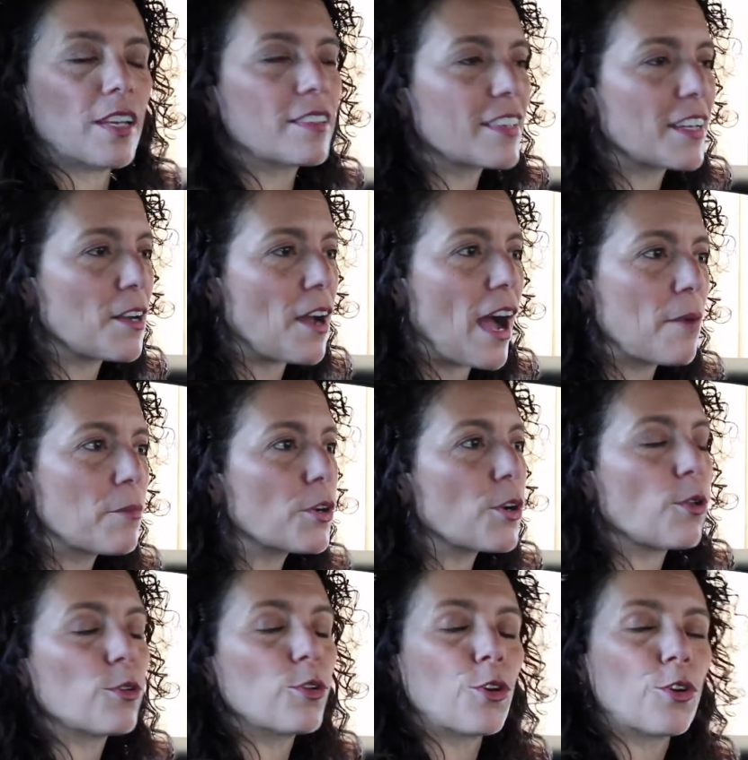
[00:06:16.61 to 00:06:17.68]
I'm going
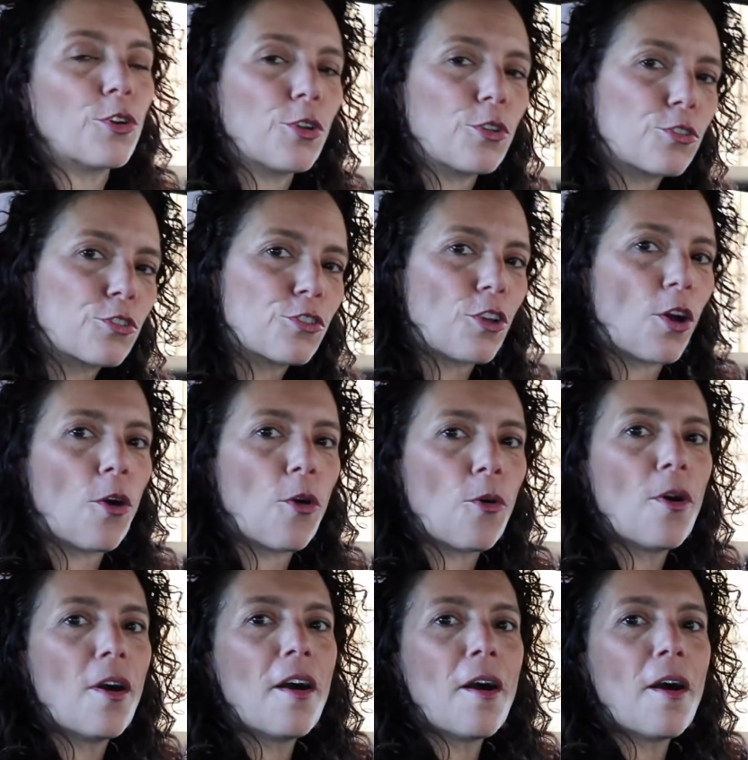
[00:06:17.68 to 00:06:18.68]
to learn so